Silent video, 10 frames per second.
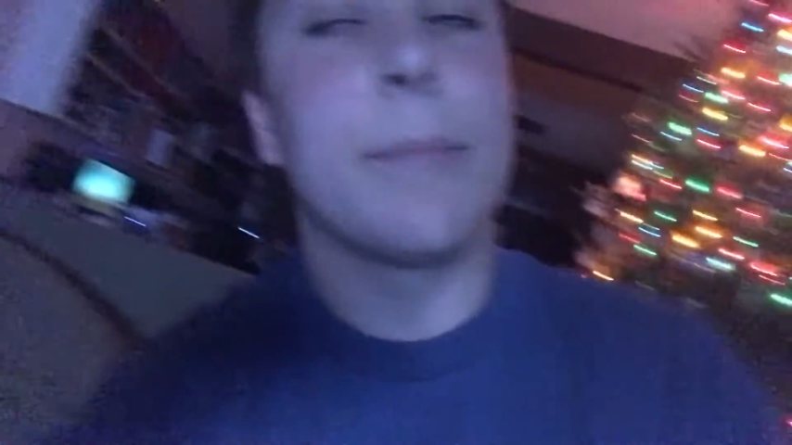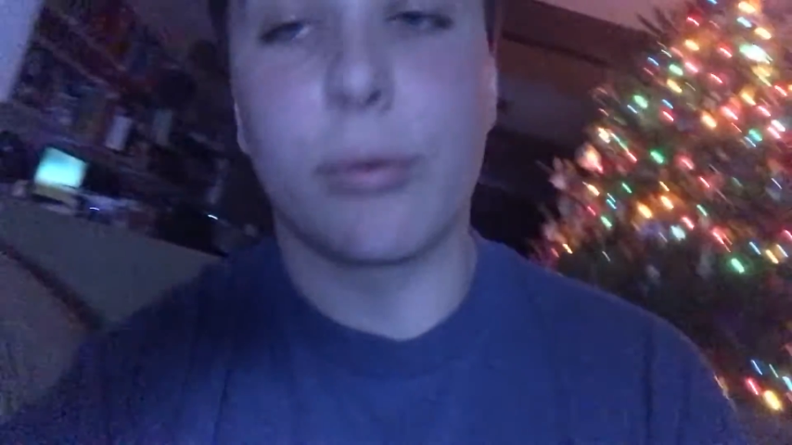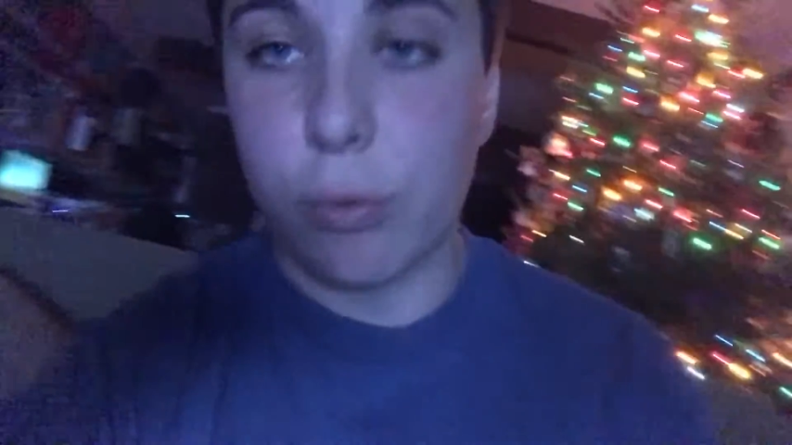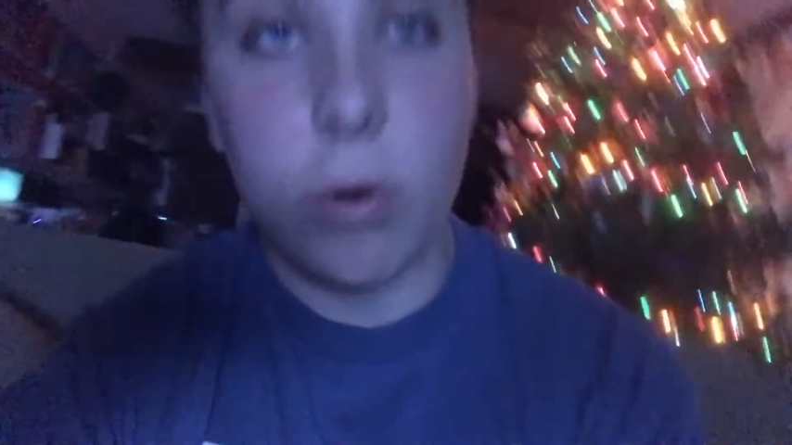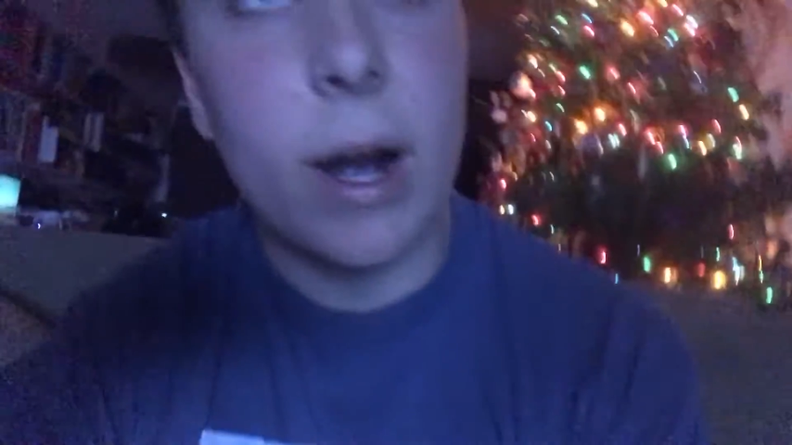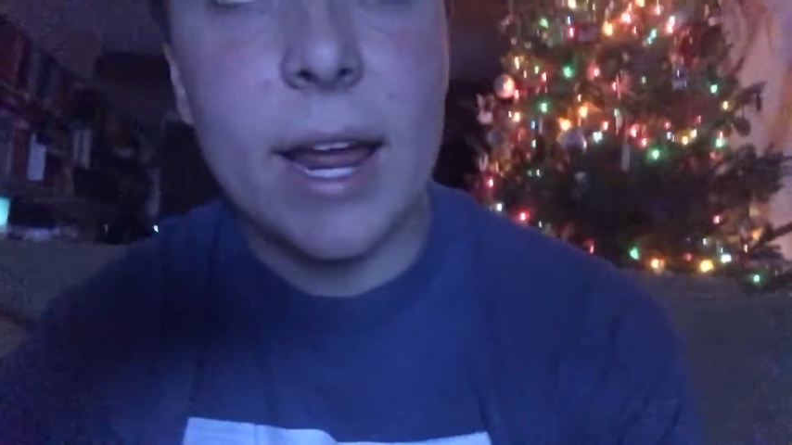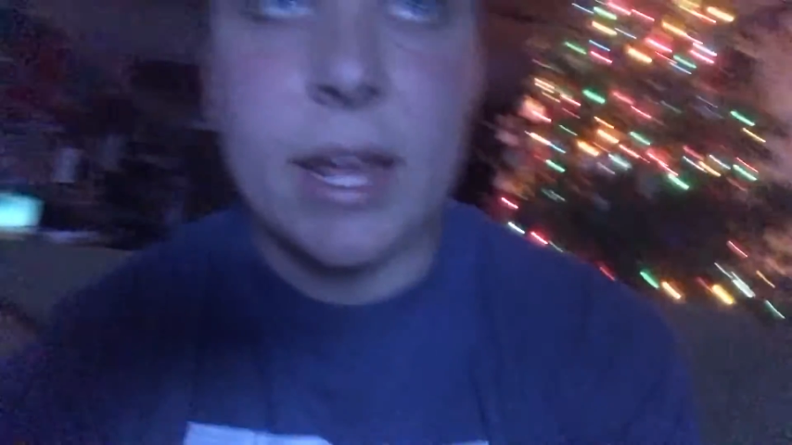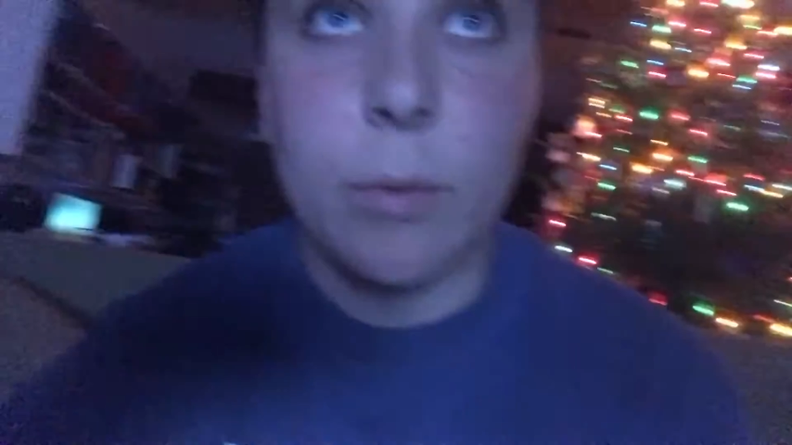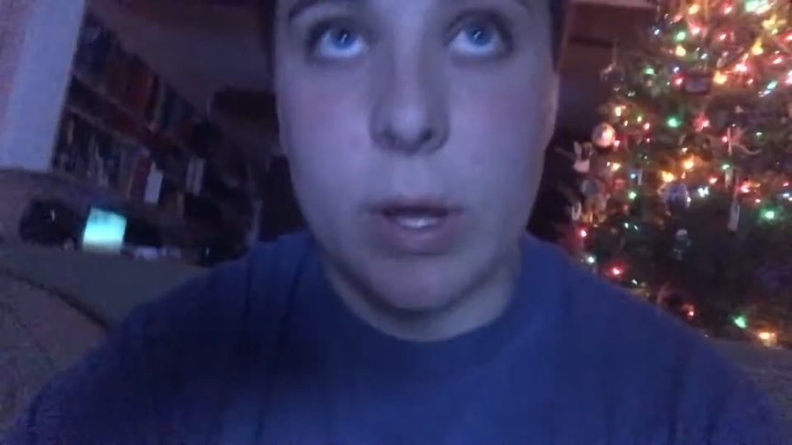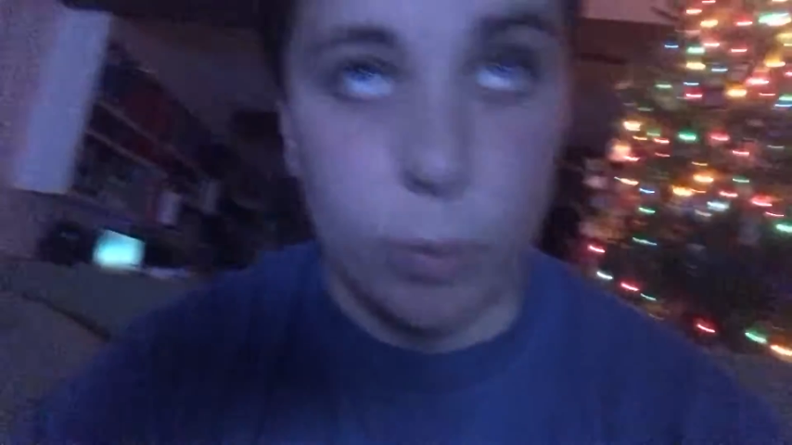
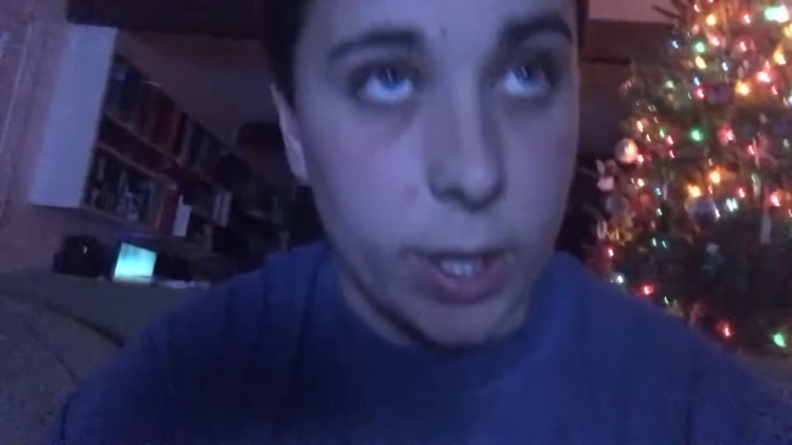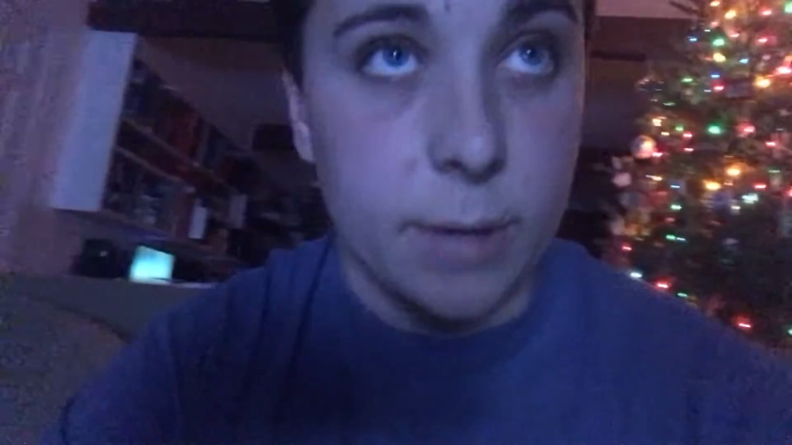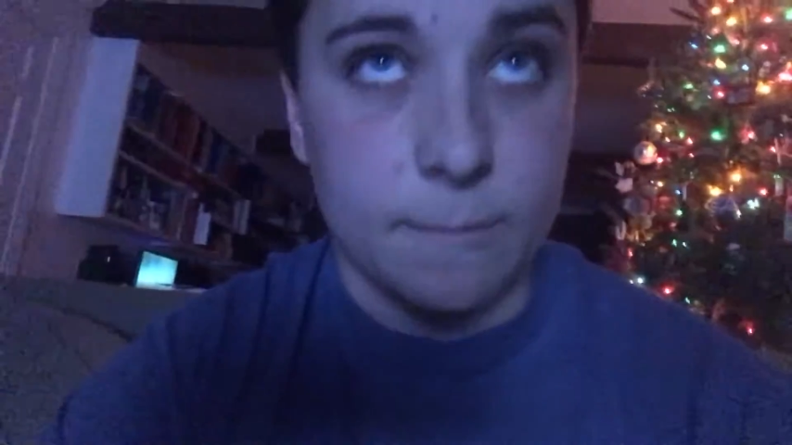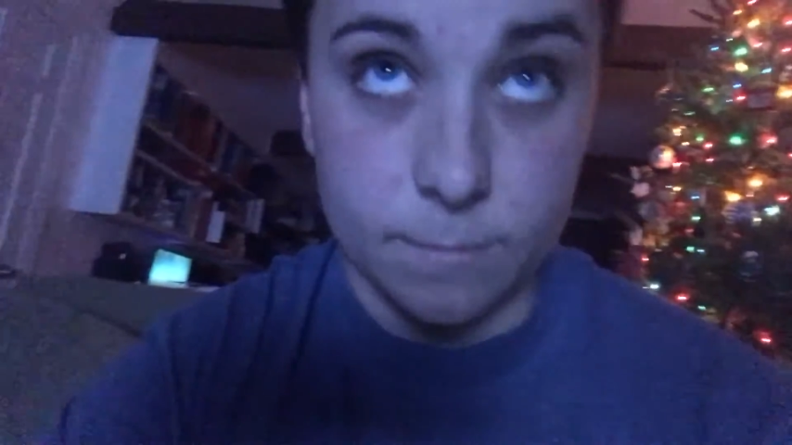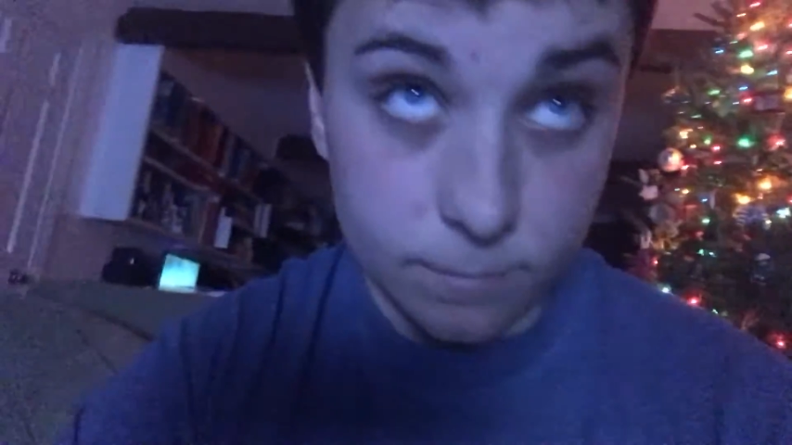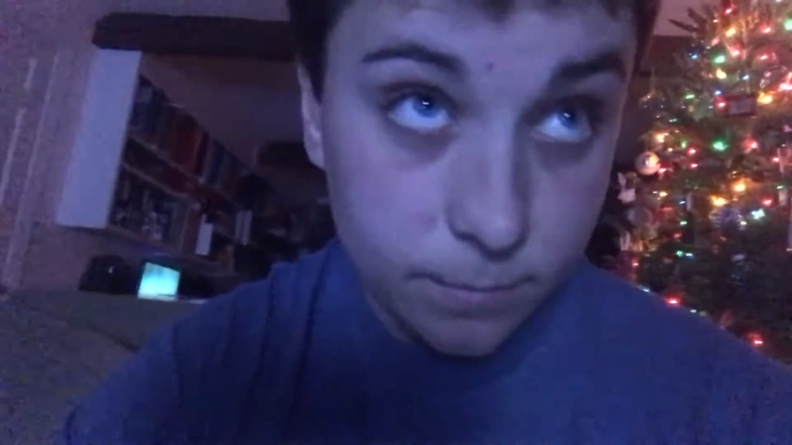pray we win.